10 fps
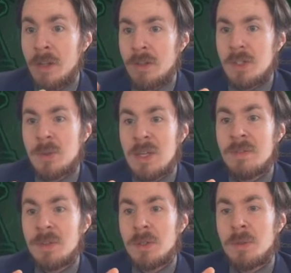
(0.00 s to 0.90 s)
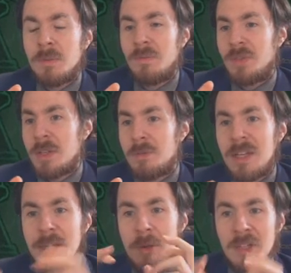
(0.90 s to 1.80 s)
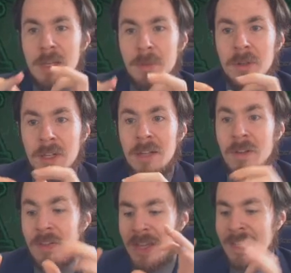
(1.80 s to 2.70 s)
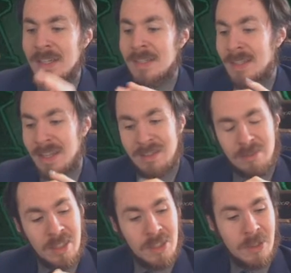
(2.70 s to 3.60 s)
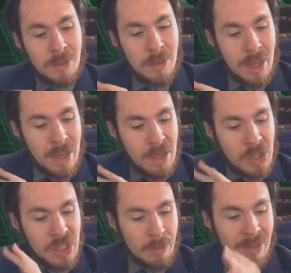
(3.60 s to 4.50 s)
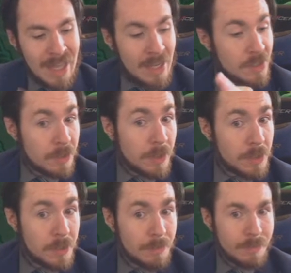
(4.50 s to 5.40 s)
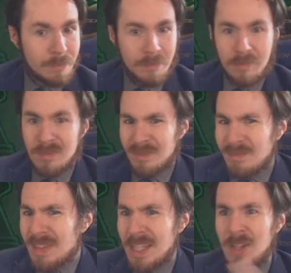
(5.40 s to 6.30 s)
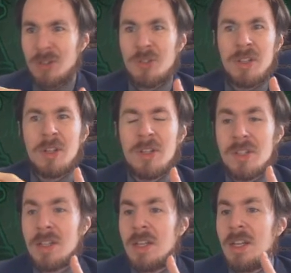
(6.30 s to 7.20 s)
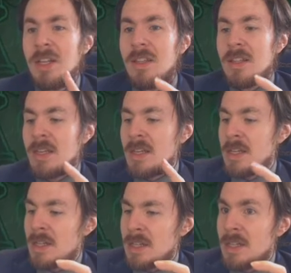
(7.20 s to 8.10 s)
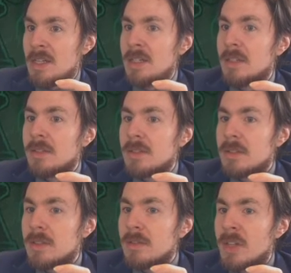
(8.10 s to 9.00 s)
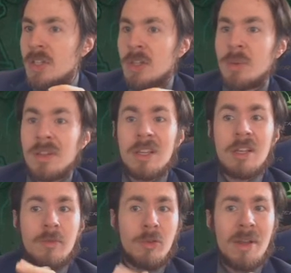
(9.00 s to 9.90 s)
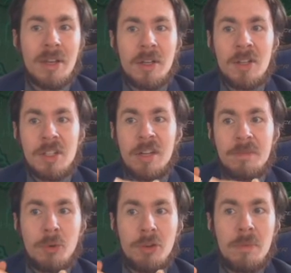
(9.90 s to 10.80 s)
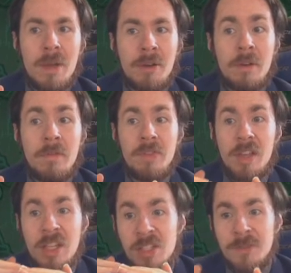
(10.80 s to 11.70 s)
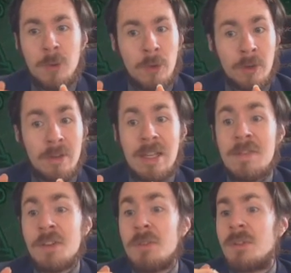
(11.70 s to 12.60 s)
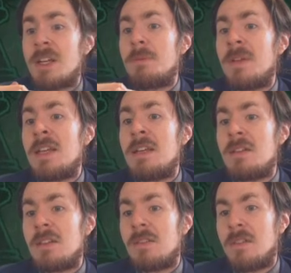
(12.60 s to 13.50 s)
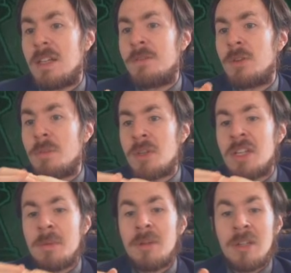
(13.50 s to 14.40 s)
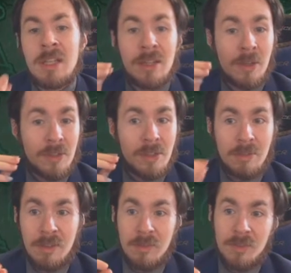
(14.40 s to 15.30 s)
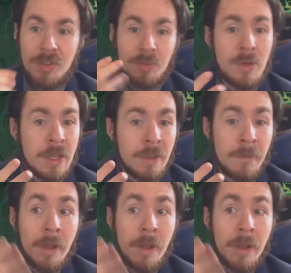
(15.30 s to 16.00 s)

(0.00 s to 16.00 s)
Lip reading: So even though you play the mutate ability, that says, like, considered a separate casting cost. An alternate cost. This is a good one. The converter mana cost of Porky Parrot is 4. Even if you try to play it for the mutate ability that costs 3